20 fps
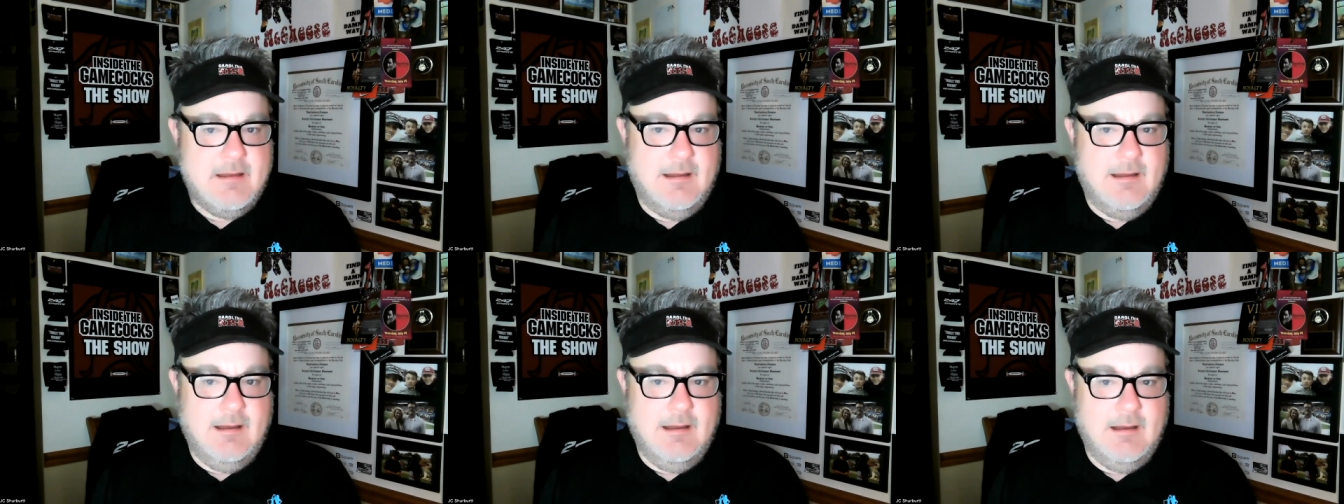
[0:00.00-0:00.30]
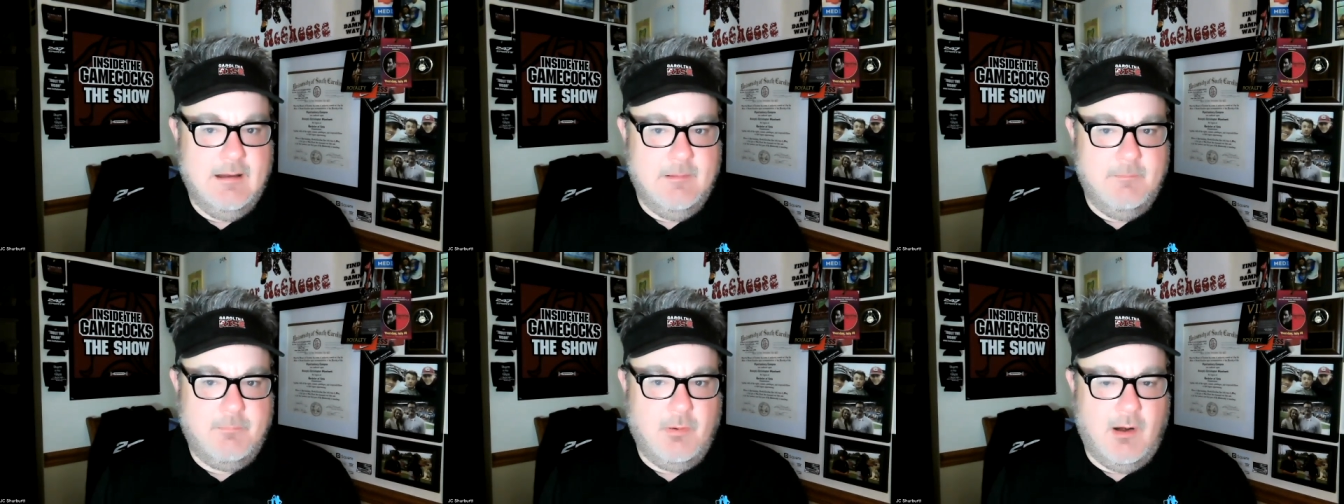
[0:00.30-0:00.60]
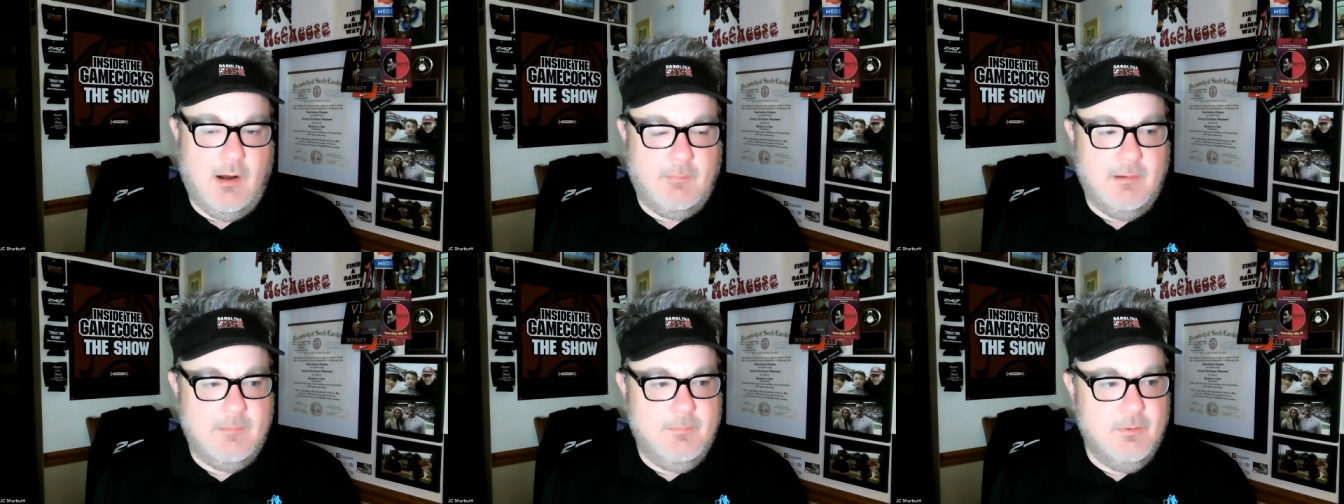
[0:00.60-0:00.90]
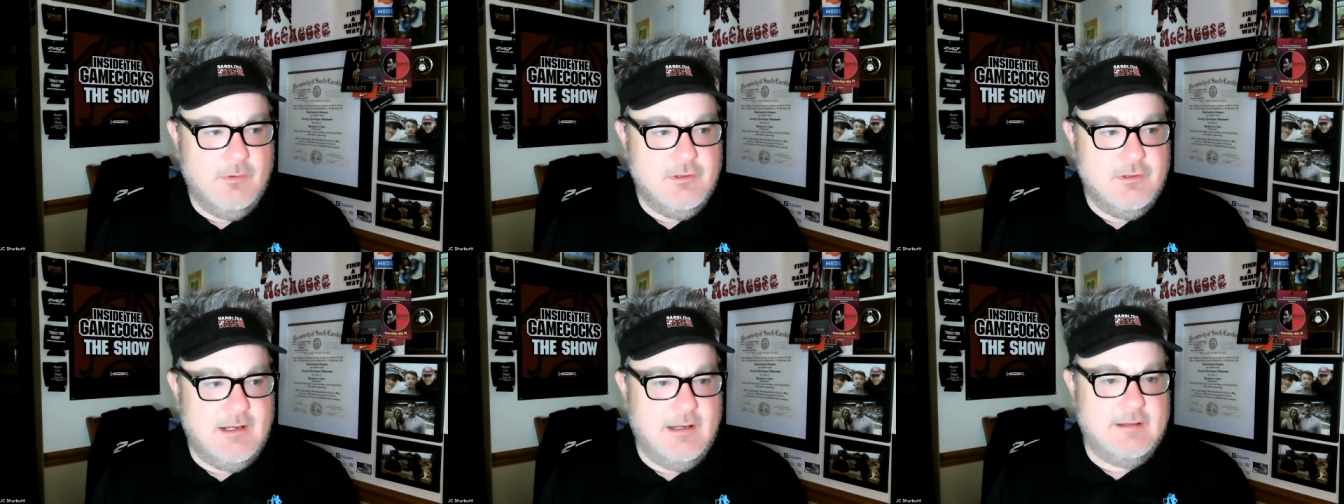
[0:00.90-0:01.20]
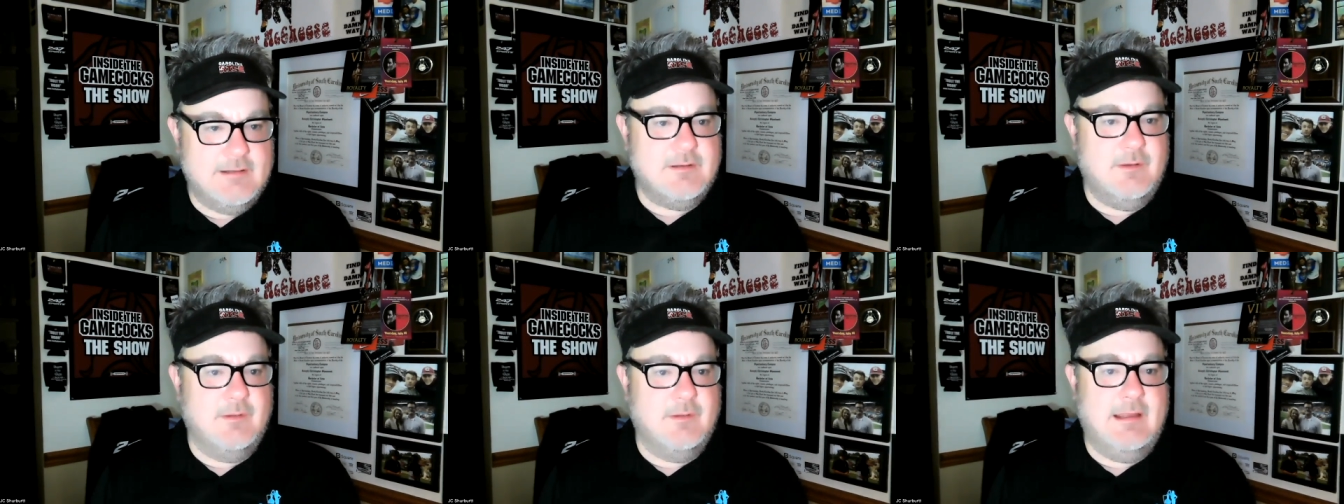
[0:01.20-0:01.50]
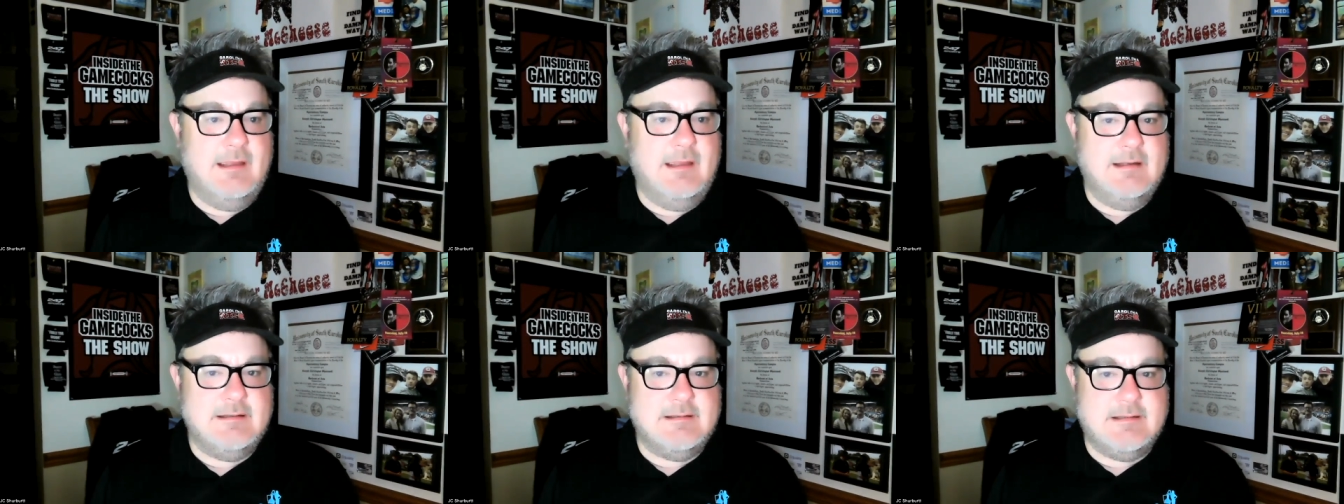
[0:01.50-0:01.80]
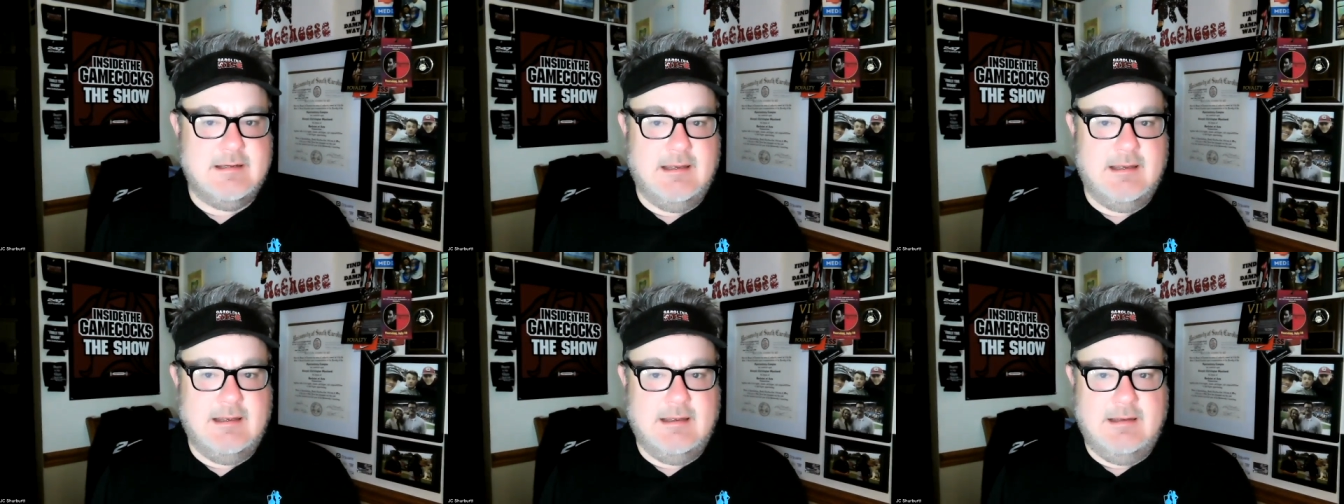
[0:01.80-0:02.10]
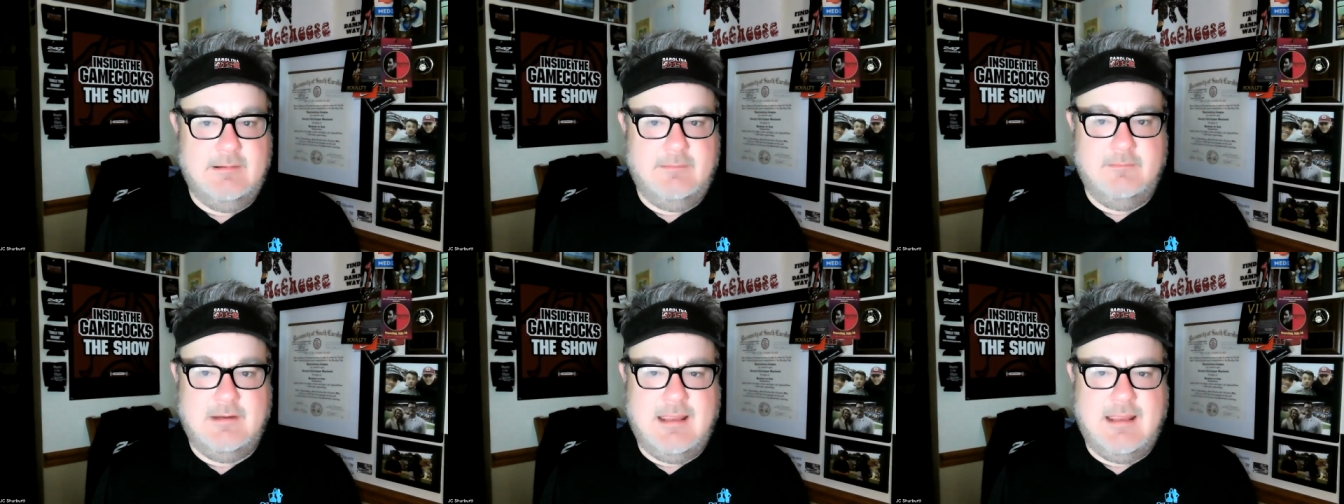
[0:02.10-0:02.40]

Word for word: Uh, probably projects on the inside.